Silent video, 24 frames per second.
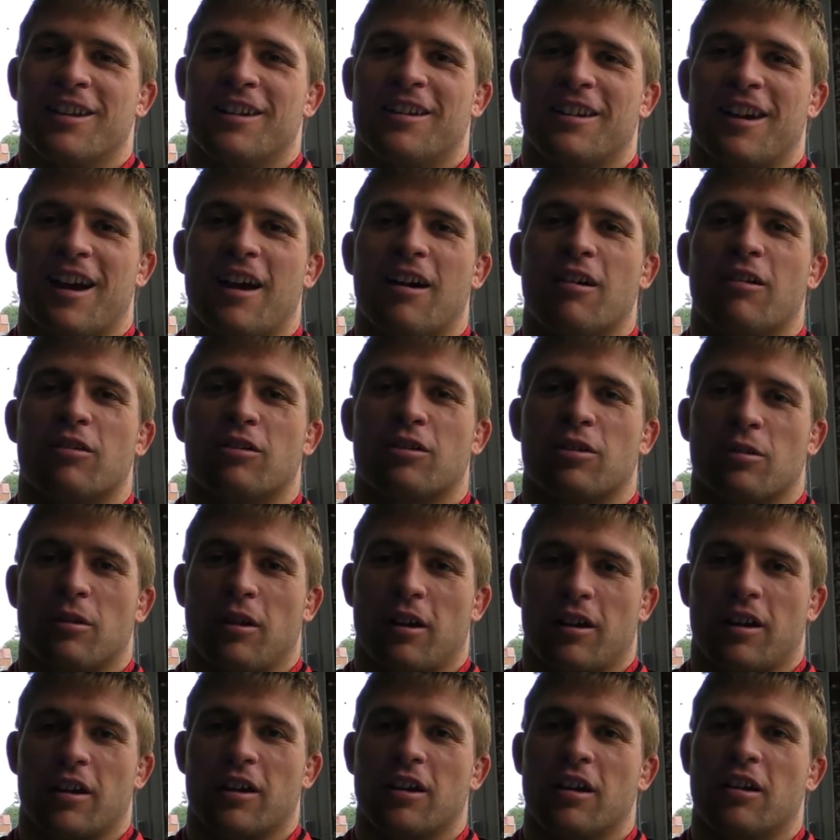now, to
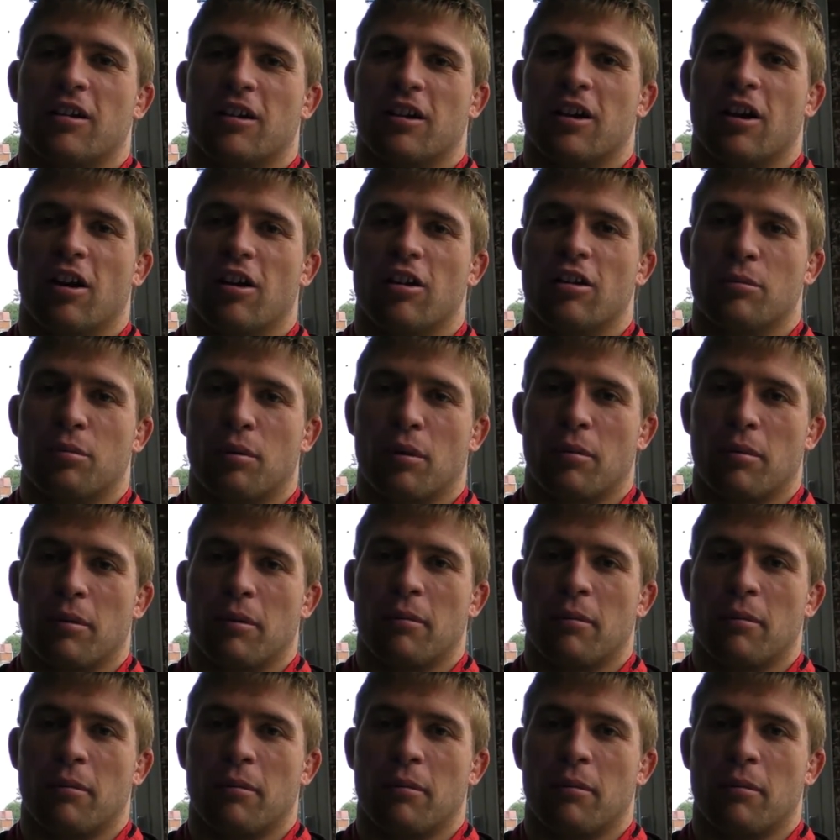like a young guy who probably